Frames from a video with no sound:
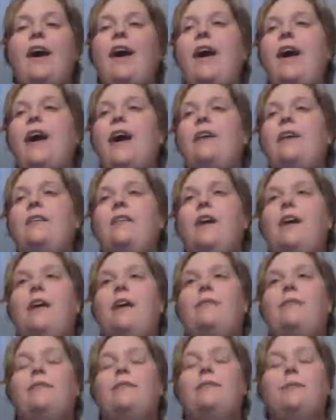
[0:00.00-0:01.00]
And it
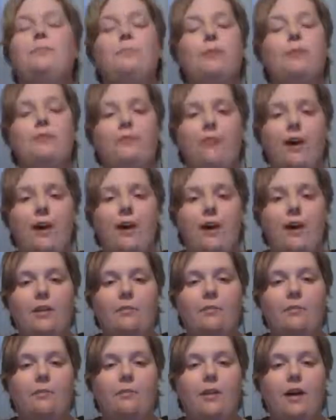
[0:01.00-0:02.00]
has
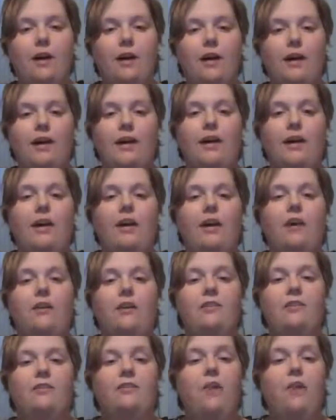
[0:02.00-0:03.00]
simplified my
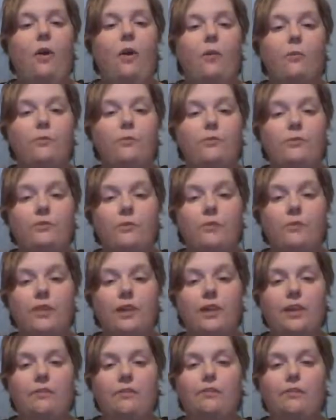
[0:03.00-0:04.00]

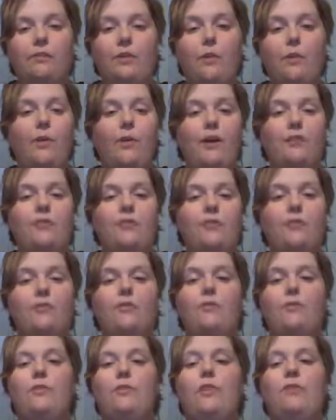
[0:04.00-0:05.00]
homeschooling so much, which
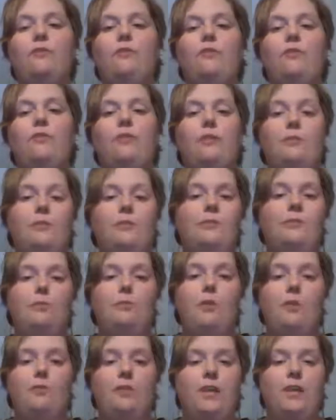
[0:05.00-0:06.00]
is what a really busy
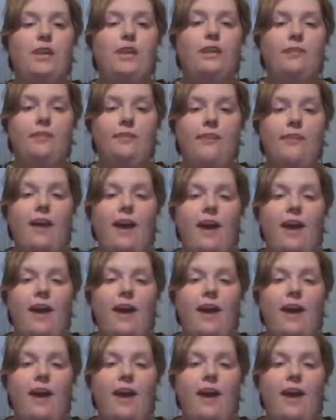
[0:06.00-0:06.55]
mom needs.